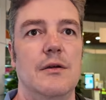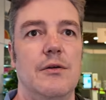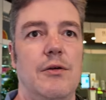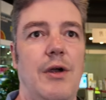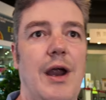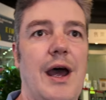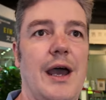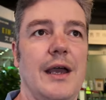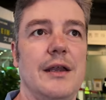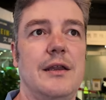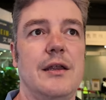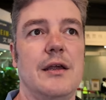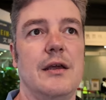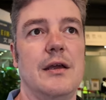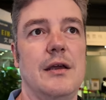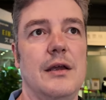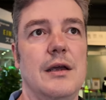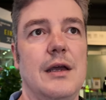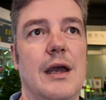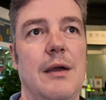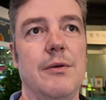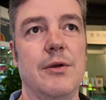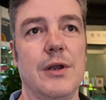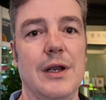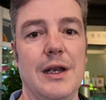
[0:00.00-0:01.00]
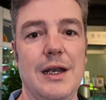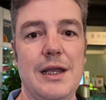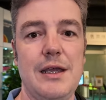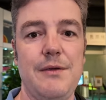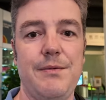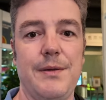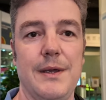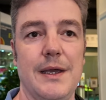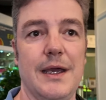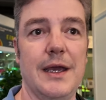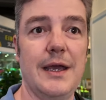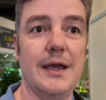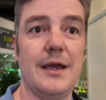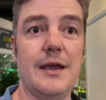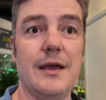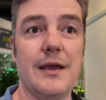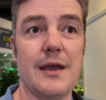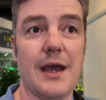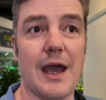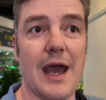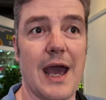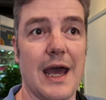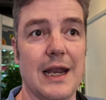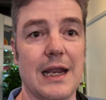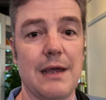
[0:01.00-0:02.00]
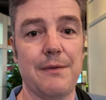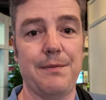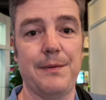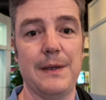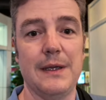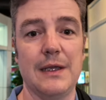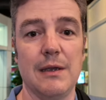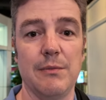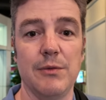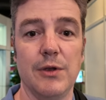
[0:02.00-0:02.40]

Right, I'm going to leave here, and I think